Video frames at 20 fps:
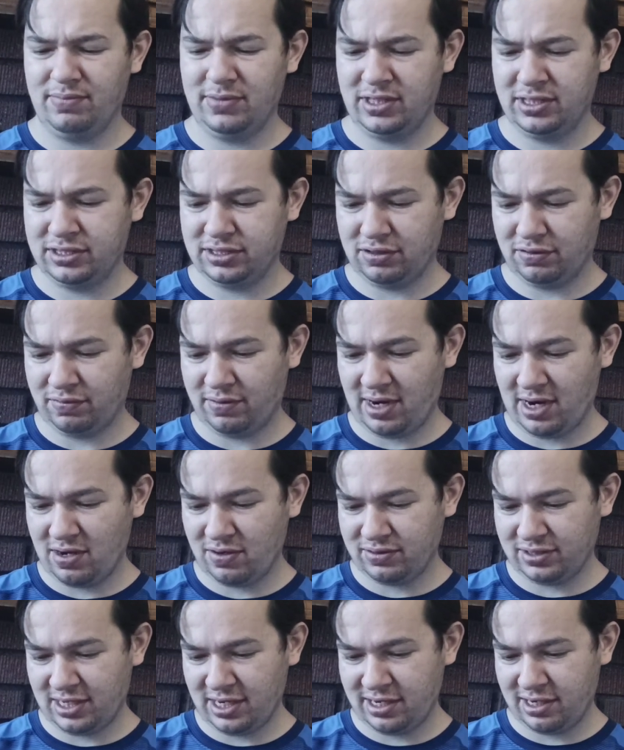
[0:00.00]
It's
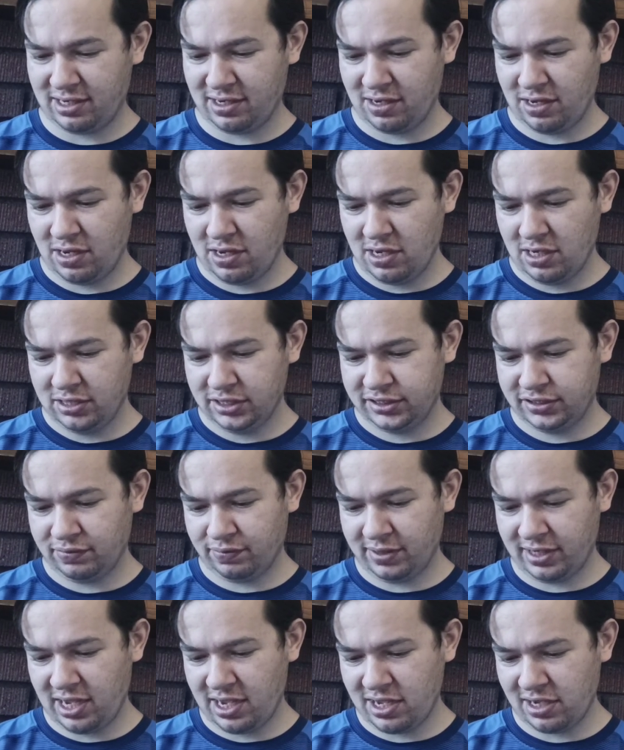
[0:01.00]
around like
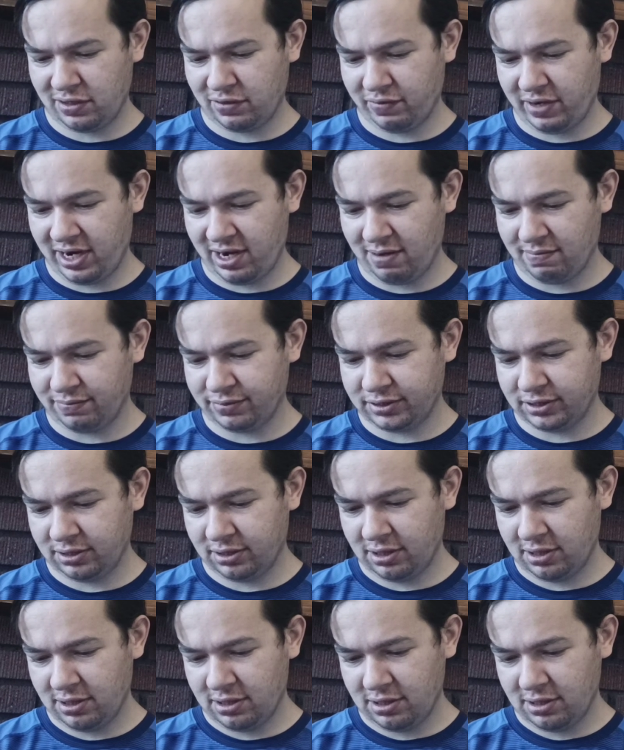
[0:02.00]
28 grams